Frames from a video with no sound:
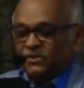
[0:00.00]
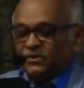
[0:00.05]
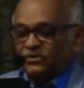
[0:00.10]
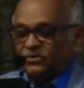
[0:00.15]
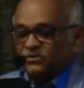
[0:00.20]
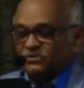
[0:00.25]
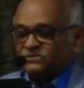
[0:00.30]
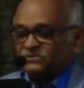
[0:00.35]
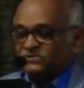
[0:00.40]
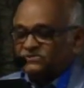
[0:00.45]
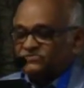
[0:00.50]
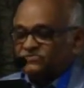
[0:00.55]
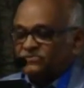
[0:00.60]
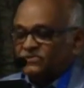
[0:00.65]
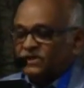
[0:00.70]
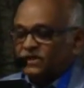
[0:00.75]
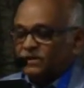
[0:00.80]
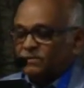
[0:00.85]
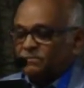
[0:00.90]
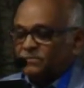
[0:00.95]

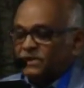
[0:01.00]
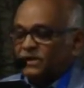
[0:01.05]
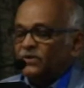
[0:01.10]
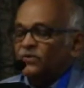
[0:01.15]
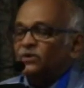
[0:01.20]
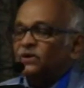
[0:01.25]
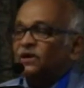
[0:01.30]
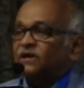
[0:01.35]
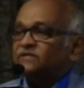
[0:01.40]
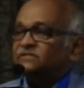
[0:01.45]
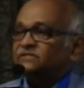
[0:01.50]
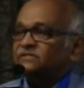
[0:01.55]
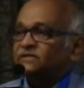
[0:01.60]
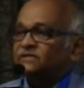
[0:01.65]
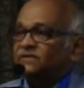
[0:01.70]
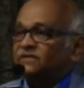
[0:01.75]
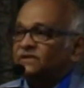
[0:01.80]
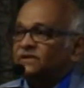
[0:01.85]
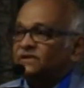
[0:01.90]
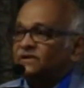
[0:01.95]
Drosophila
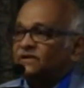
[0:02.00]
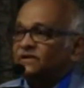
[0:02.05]
melanogaster